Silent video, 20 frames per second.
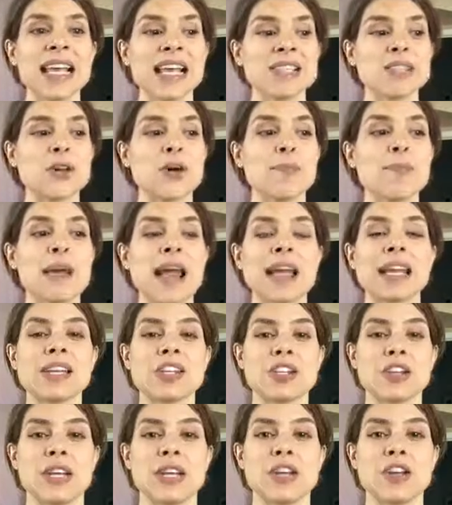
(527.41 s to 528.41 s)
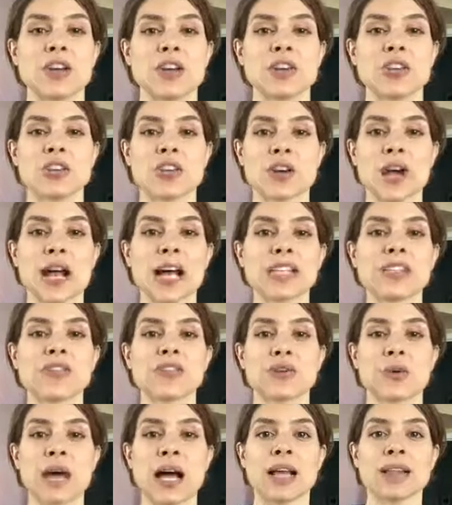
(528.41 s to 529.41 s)
So managing your stress
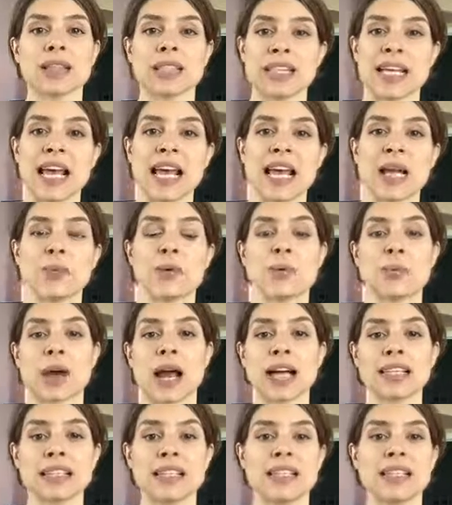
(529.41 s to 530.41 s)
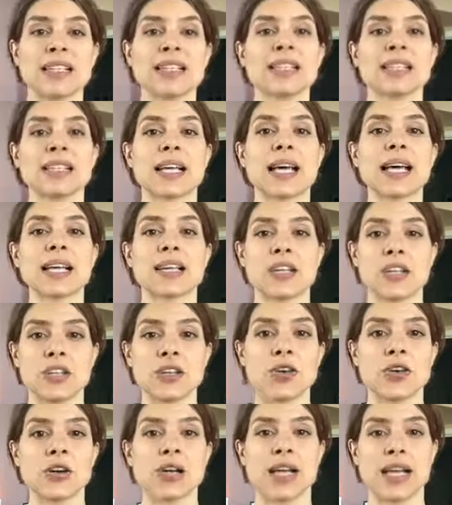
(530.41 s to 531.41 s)
throughout the day with practices like
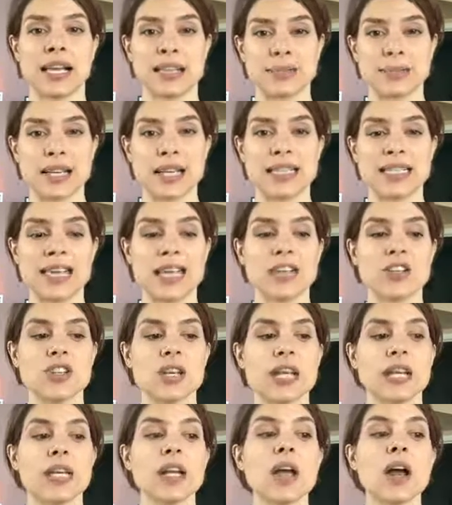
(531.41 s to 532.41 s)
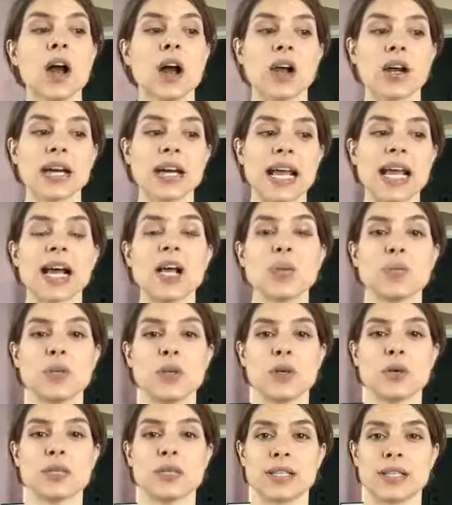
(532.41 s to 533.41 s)
yoga and meditation are going to help
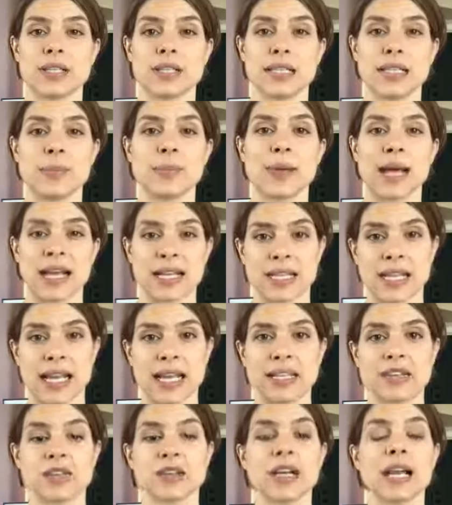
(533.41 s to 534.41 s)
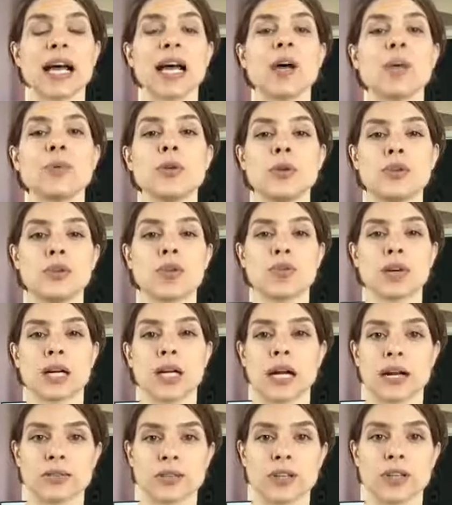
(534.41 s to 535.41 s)
you to sleep at night. They're going to help you to
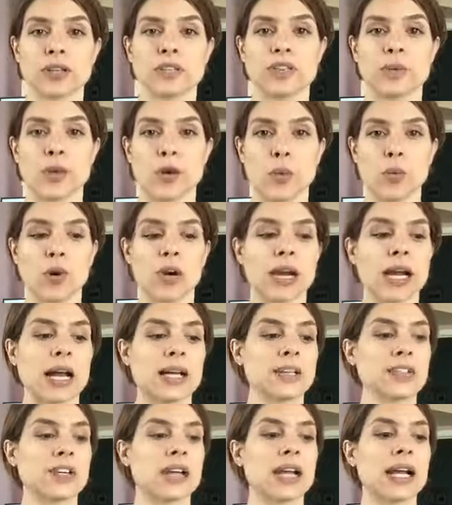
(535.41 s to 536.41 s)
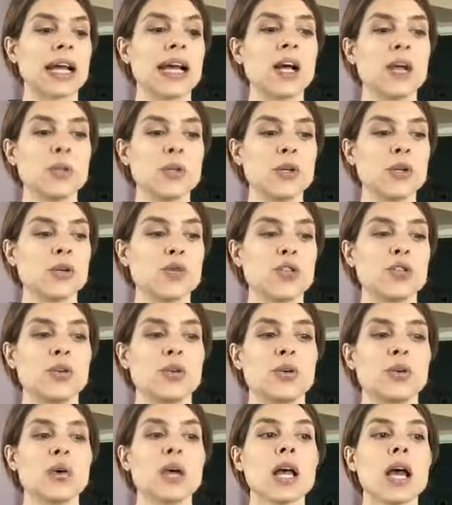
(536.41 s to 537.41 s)
recover from your workouts. They're going to help you
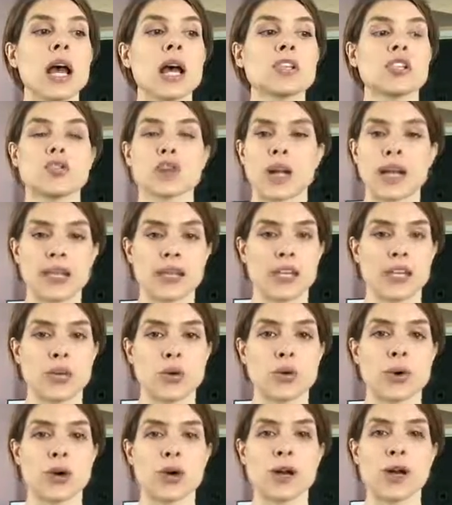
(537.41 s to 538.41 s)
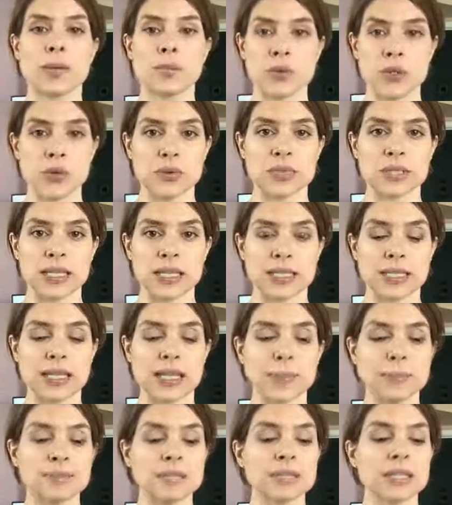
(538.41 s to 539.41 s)
to strengthen your immune
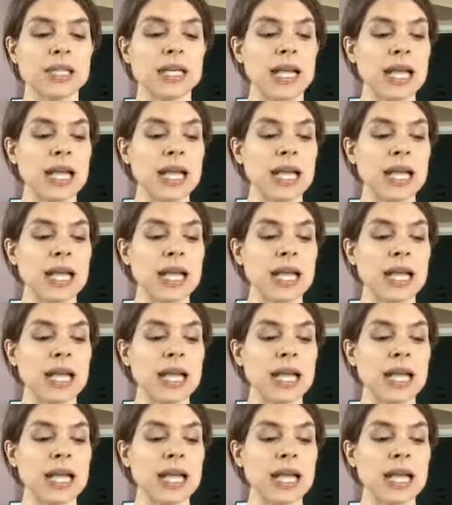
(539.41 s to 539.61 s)
system.